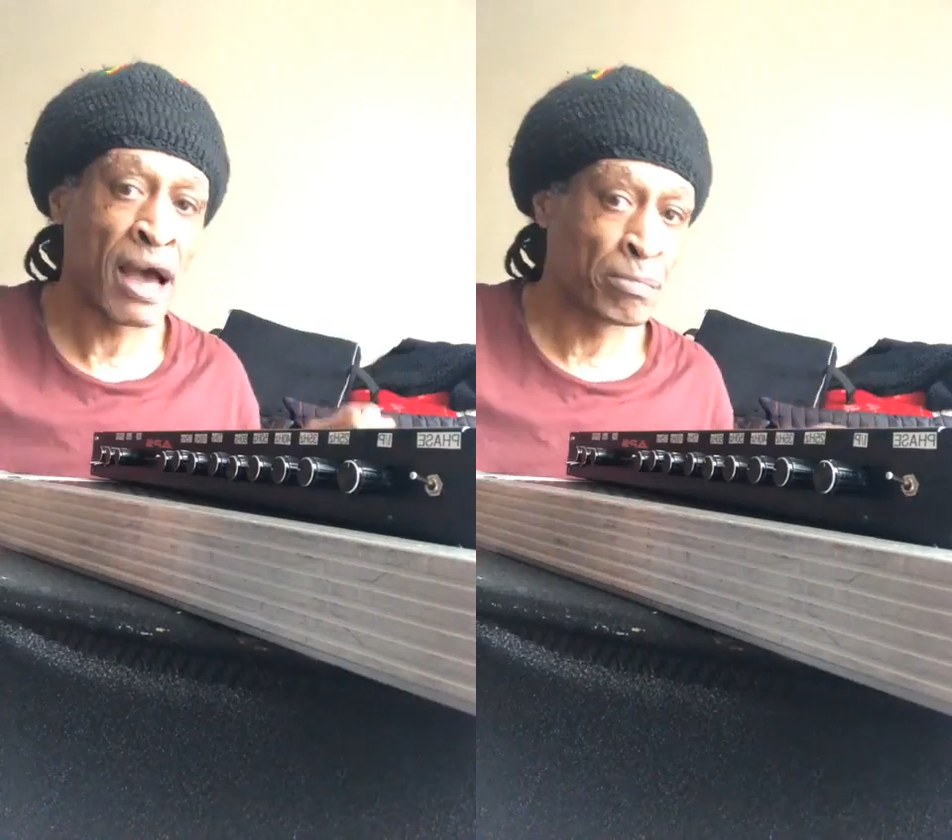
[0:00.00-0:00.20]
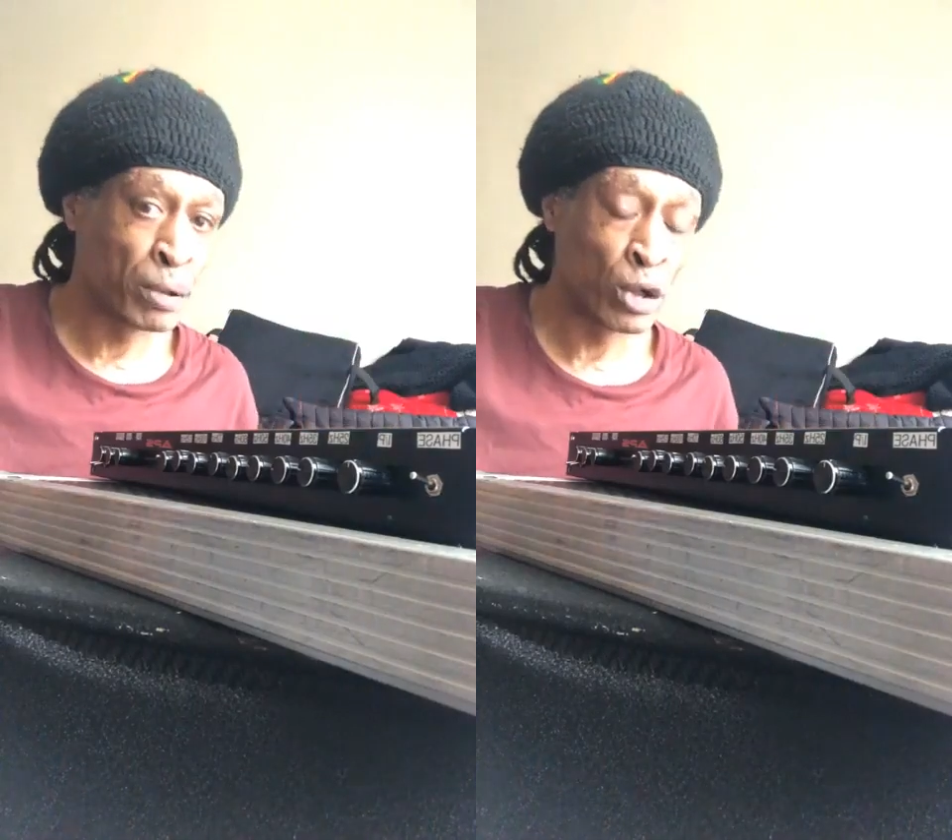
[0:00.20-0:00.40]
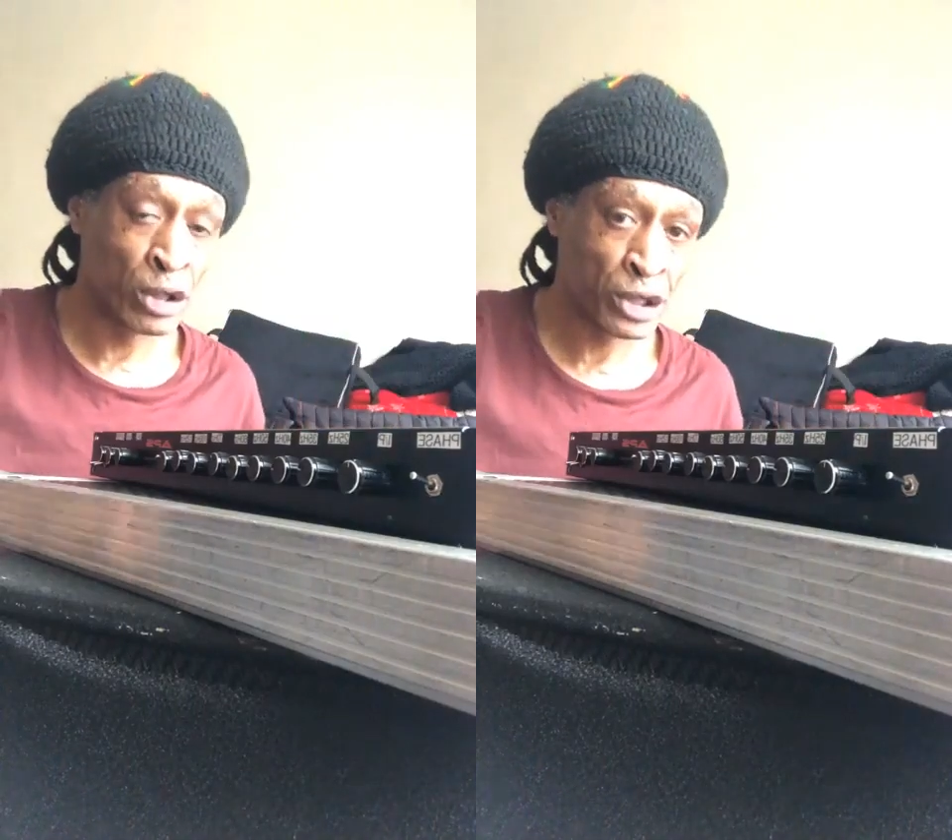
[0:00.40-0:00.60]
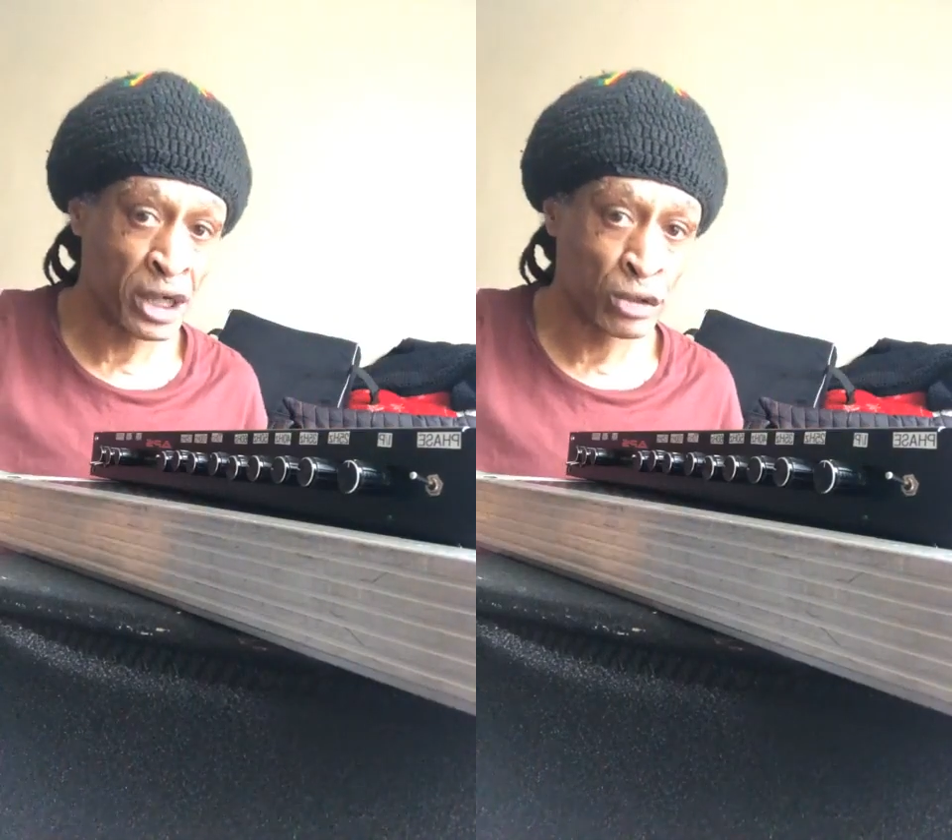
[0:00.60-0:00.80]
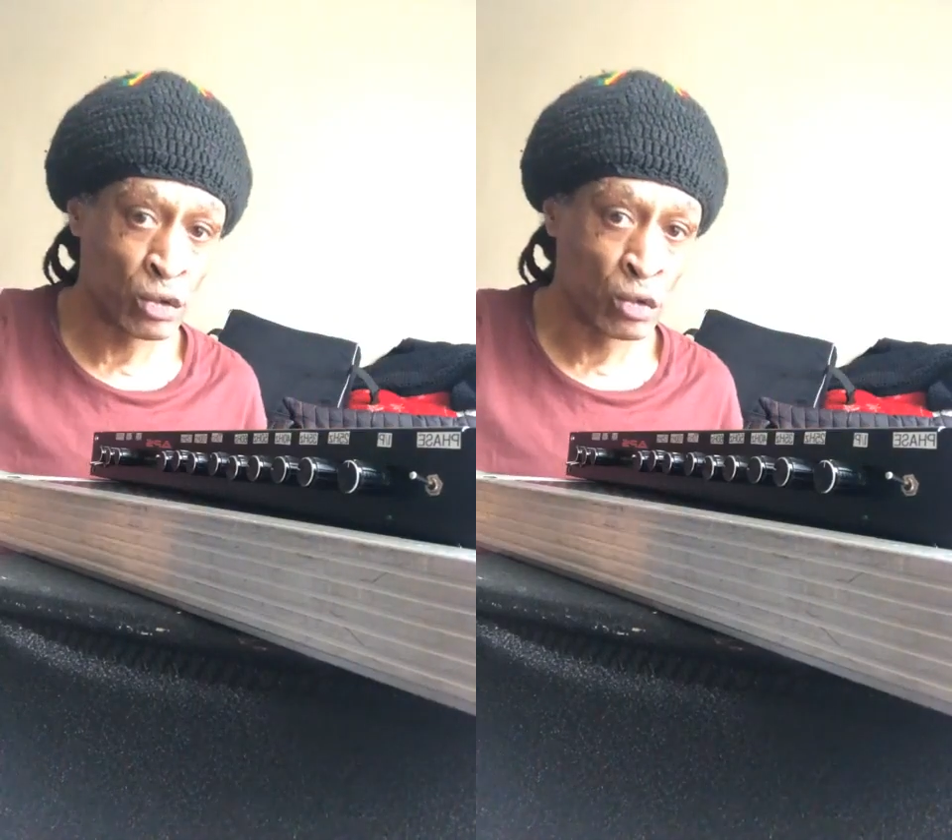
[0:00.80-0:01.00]
and put a
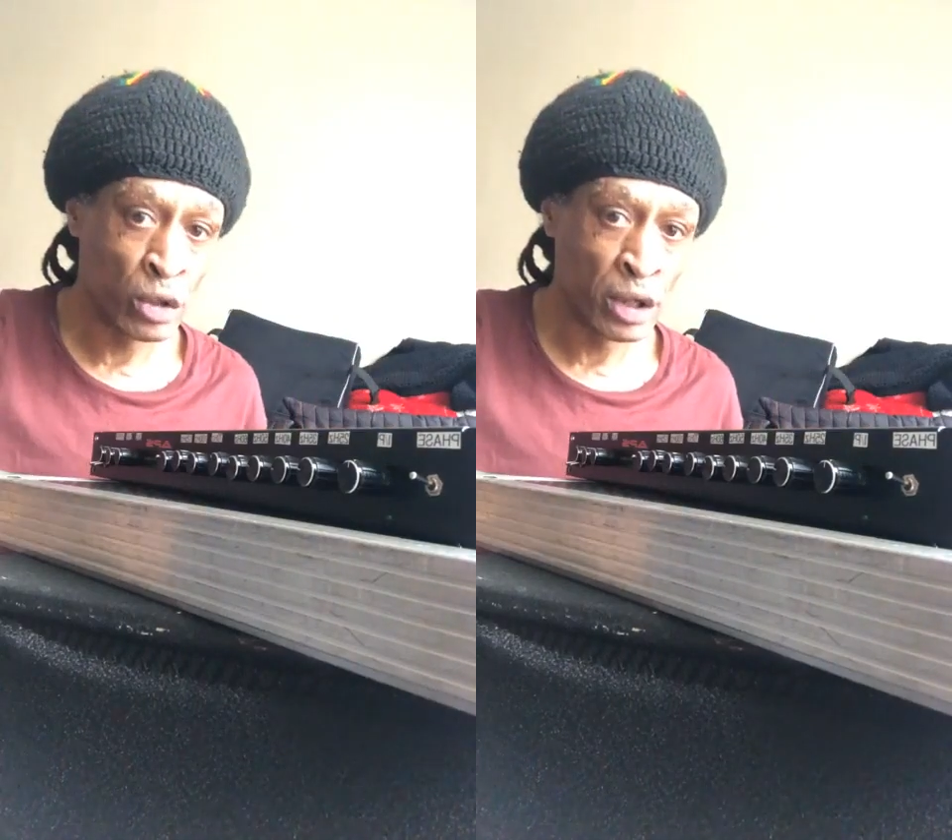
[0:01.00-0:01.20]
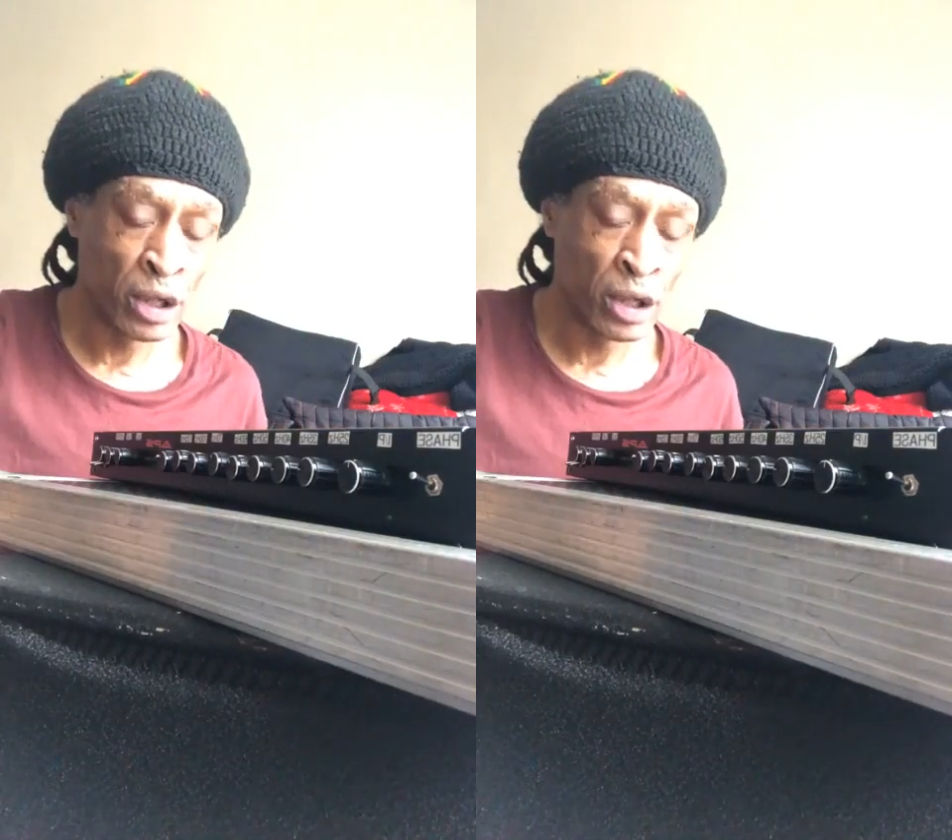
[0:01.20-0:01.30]
signal,